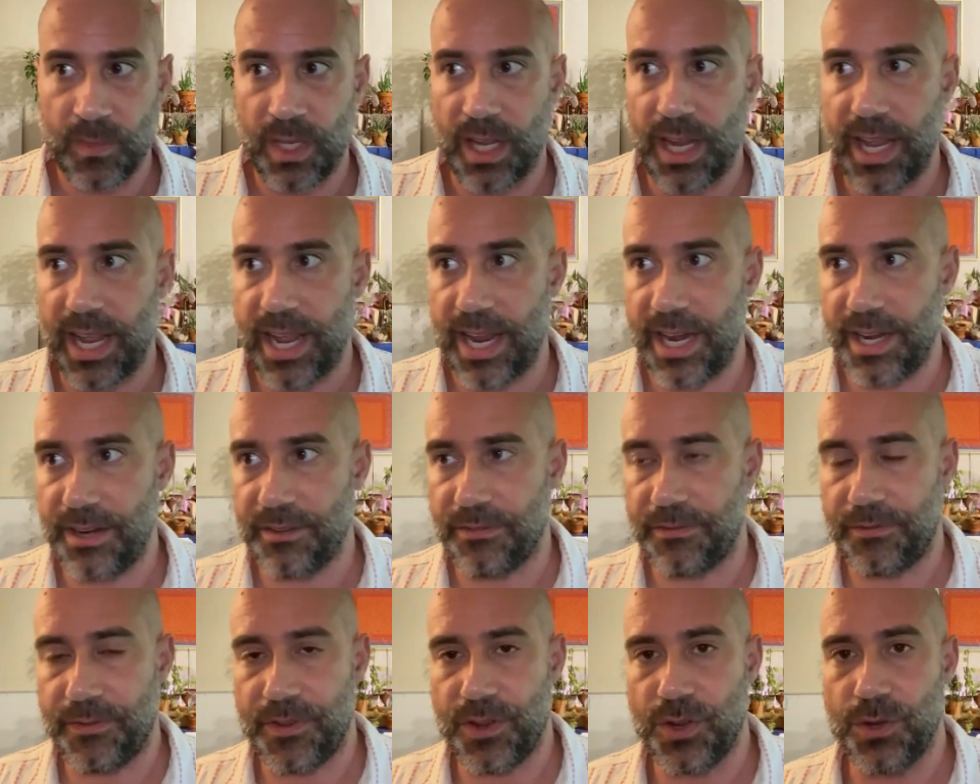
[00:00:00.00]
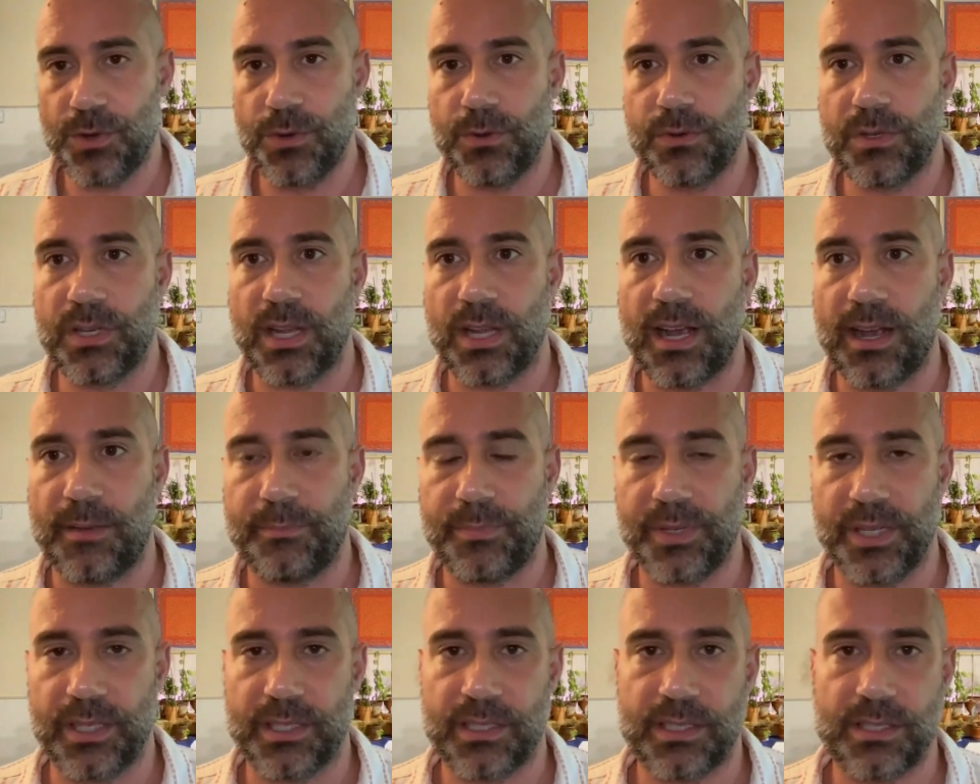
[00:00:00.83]
and a few
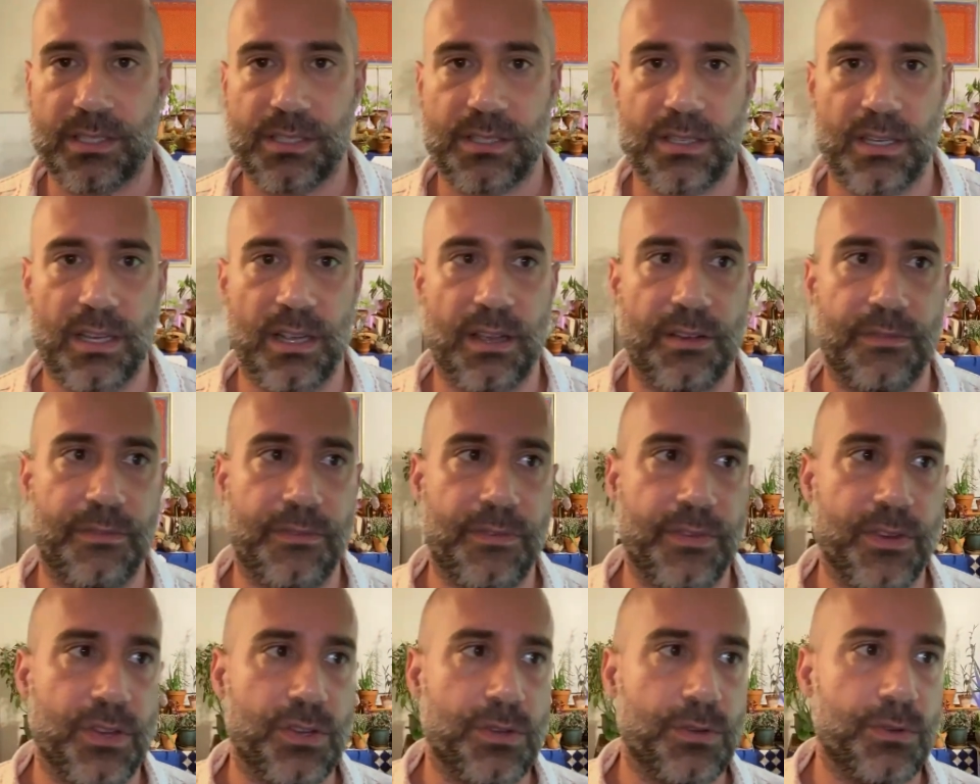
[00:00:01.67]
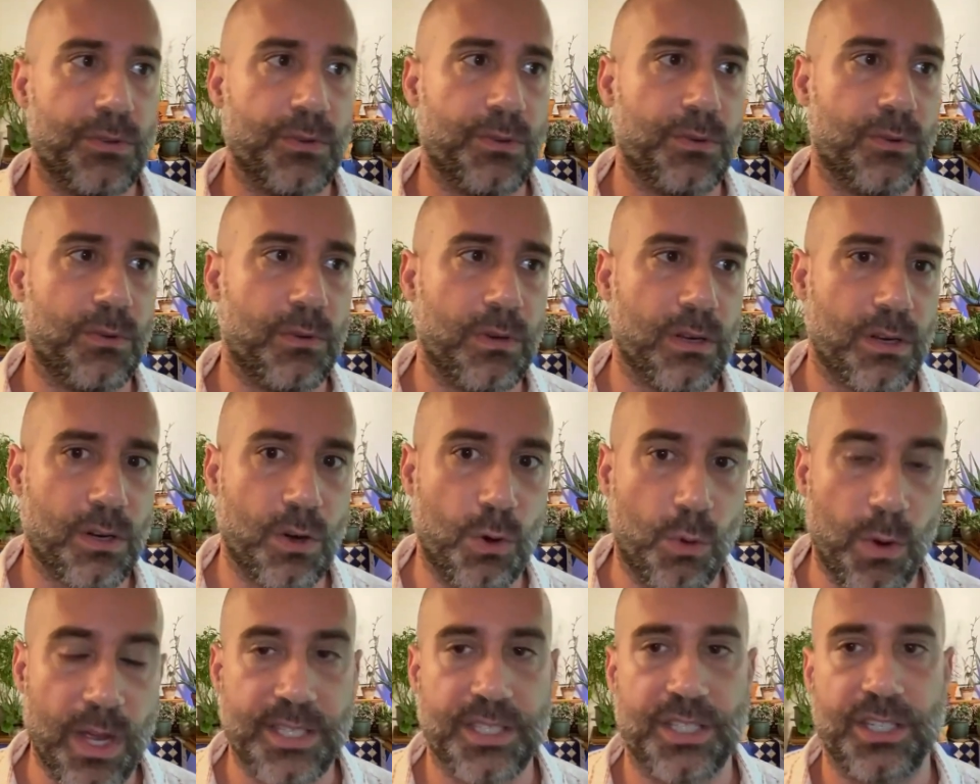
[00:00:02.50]
topics, a few
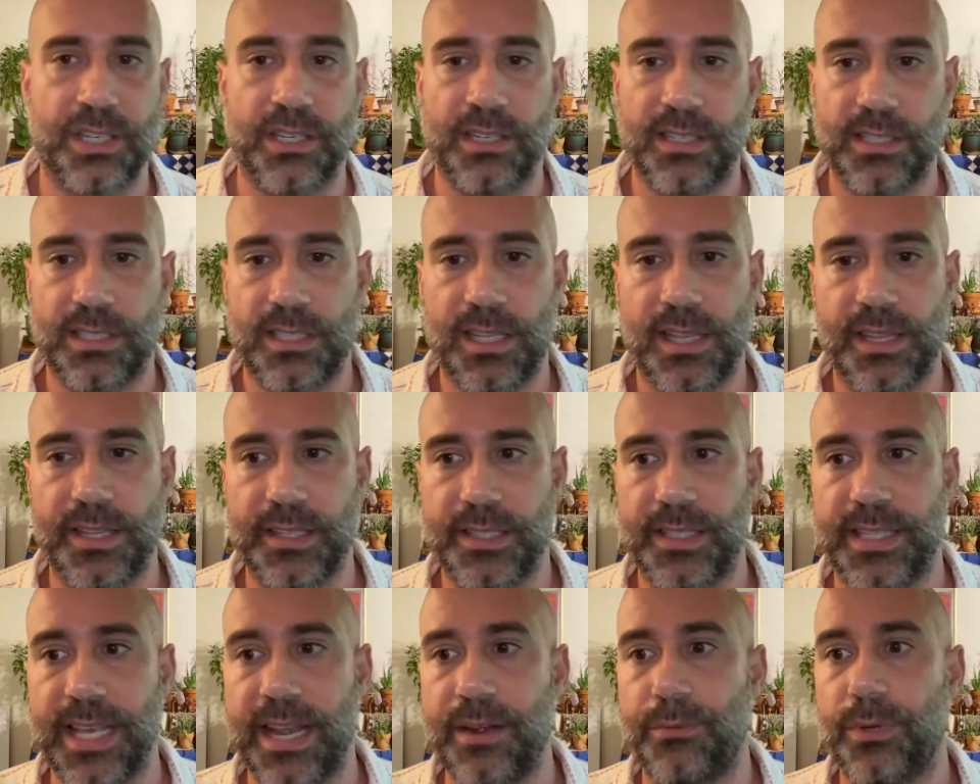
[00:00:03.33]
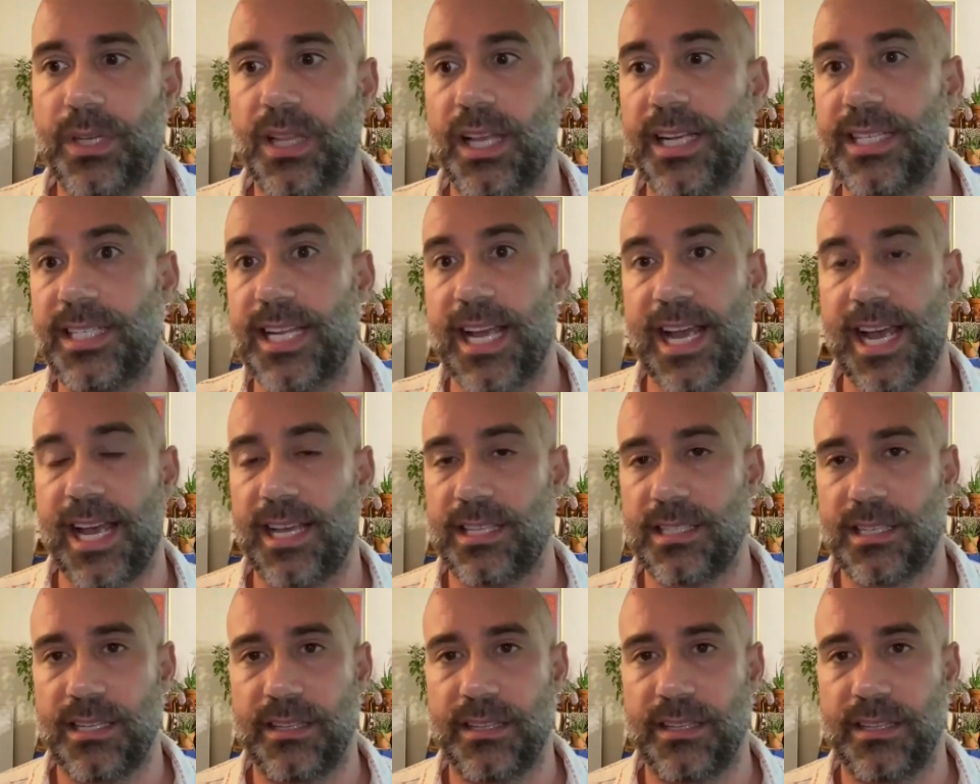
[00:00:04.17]
questions that they would like to ask